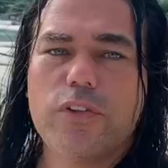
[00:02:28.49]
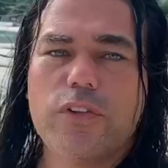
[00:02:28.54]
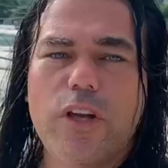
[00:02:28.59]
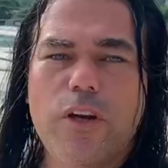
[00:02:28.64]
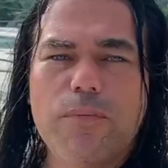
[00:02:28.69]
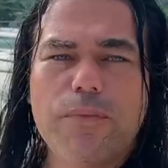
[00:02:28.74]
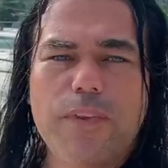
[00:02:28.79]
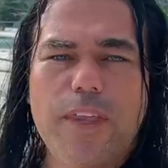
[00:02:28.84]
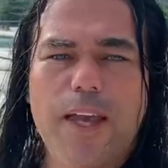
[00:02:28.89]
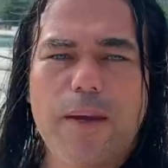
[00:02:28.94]

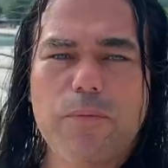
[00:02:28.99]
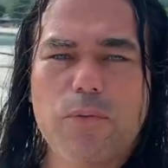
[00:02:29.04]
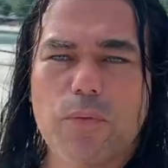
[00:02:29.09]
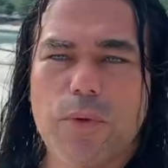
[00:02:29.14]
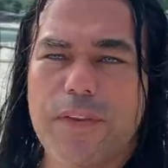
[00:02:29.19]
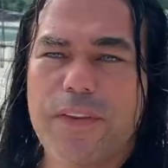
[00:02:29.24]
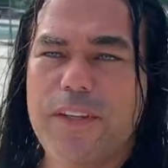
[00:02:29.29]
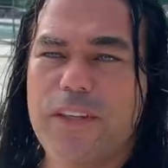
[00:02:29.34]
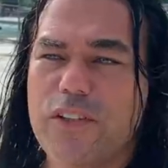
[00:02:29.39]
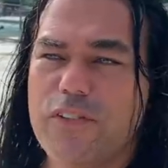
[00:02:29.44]
Sometimes
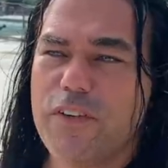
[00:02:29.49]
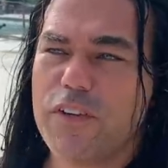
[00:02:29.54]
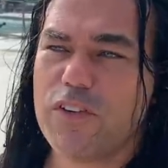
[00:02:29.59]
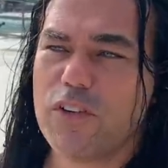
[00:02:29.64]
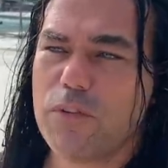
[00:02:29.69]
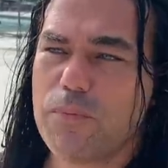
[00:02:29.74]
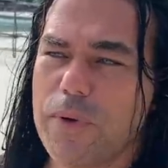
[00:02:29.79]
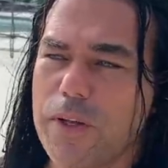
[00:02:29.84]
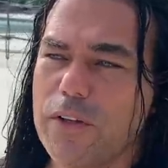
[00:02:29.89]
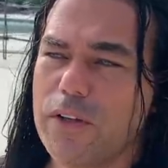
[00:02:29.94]
when these
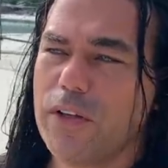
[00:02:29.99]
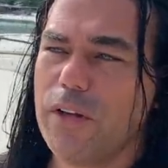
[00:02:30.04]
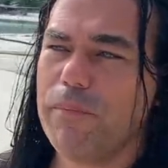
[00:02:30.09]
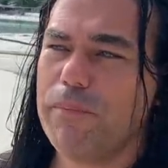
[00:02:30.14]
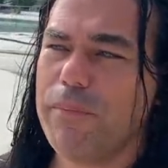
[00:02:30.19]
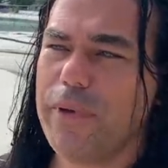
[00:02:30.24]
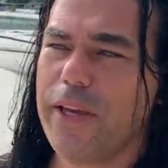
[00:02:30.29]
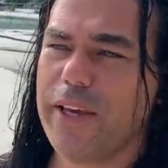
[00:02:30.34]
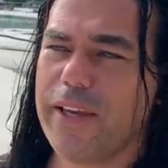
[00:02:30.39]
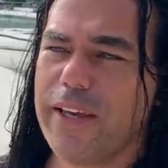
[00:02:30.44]
fishermen come
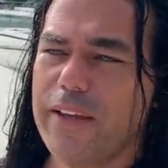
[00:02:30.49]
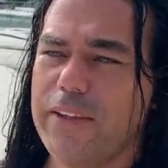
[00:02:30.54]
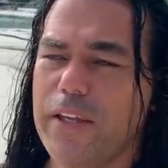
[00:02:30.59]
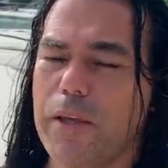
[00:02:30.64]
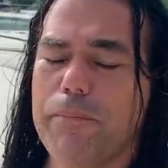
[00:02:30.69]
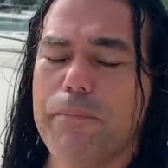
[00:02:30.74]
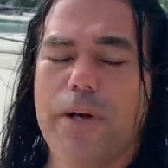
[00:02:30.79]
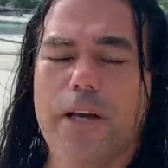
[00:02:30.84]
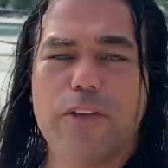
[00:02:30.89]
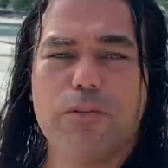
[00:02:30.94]
back and
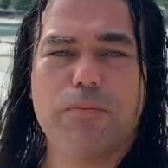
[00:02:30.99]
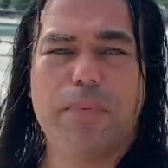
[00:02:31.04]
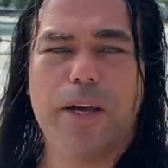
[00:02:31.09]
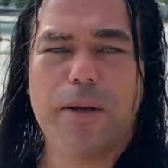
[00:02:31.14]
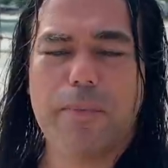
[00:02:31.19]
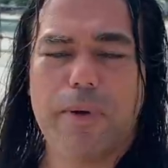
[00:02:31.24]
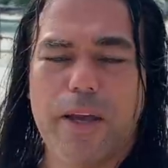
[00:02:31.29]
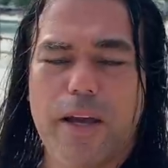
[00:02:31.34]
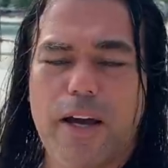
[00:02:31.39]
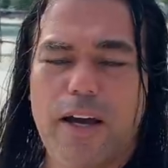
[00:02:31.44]
they pass
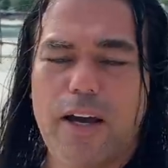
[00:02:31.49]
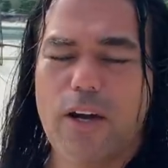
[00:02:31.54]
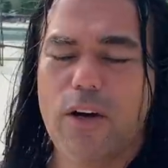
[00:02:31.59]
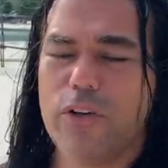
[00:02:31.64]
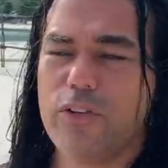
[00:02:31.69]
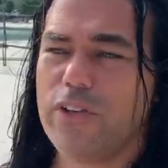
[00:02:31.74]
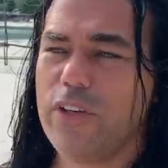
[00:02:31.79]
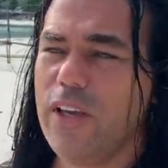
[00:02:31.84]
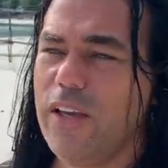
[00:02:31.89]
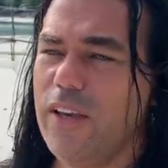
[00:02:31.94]
by my
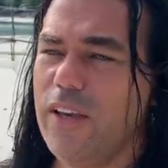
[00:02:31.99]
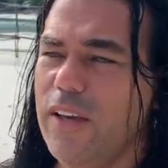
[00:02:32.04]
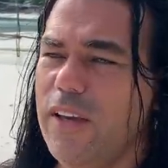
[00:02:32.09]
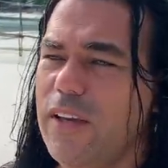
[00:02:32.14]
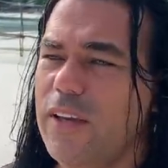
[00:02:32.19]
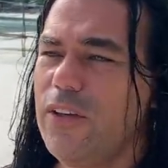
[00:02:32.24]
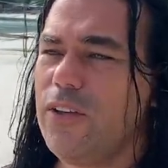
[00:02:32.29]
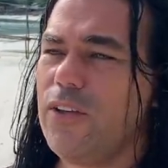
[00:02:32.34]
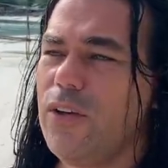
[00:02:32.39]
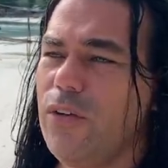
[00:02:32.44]
house,
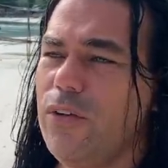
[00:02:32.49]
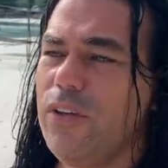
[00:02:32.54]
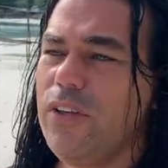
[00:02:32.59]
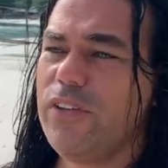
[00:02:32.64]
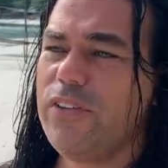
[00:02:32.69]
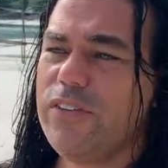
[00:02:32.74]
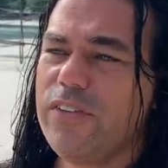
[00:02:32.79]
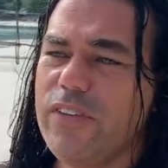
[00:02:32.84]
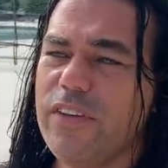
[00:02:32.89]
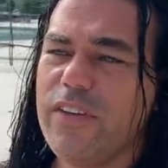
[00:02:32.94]
you know, you
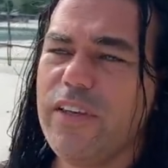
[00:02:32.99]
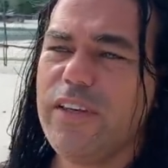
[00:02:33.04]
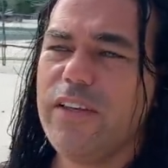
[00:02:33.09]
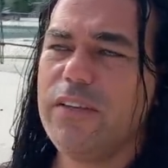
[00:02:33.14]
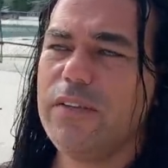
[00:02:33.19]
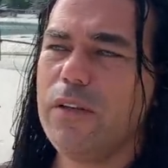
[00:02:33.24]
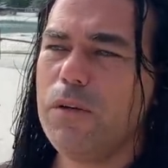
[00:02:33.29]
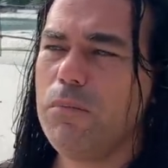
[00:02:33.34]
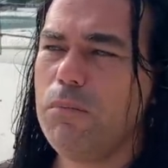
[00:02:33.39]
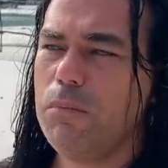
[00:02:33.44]
see
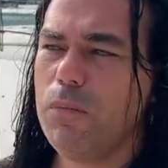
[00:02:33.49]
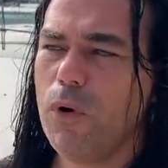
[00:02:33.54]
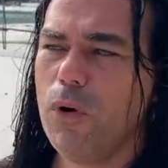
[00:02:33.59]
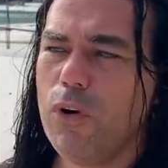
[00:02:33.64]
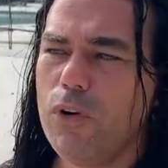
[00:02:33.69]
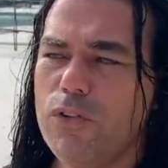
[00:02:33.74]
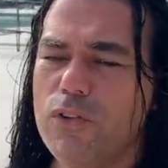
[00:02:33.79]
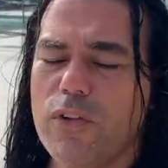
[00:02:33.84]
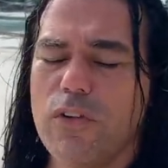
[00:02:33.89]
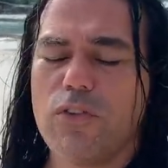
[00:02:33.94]
the
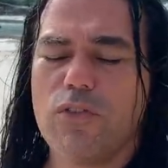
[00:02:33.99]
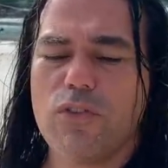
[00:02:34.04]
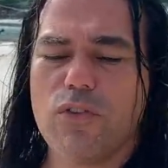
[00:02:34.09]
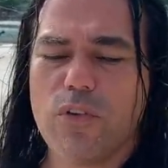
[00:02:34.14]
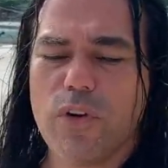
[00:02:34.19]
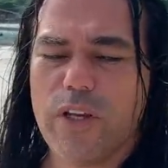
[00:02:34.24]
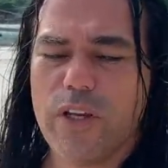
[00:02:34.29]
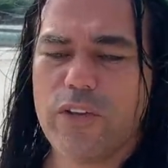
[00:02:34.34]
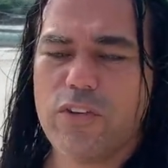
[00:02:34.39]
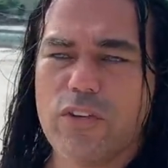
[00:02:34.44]
most
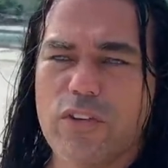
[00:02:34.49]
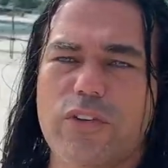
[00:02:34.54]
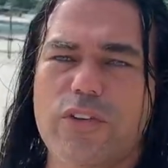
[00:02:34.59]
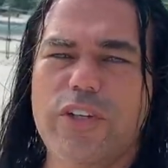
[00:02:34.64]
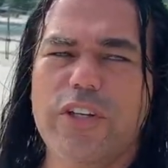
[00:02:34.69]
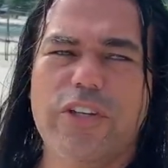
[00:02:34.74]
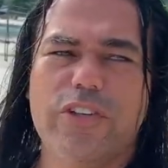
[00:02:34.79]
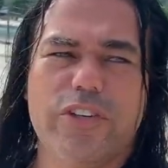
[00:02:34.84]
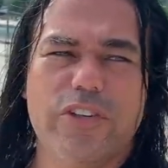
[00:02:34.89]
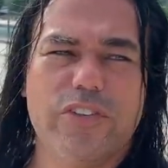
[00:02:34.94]
strange
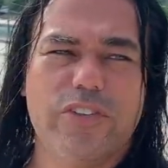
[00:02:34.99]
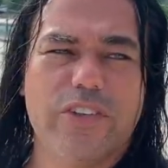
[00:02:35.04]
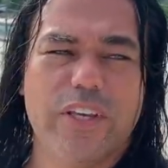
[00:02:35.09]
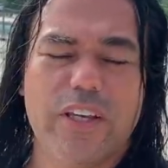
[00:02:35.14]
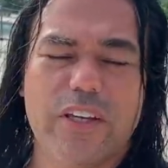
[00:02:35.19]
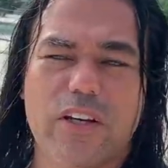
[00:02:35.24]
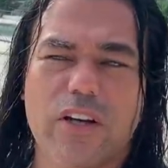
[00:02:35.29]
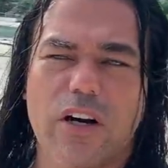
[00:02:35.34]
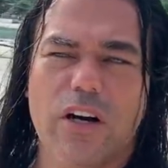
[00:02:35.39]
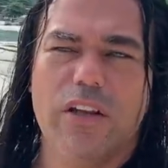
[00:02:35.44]
creatures
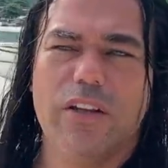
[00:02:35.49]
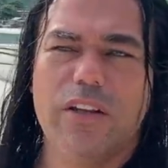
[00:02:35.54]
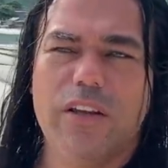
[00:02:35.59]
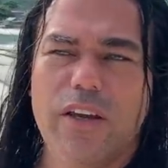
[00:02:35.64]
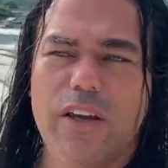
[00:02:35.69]
they caught.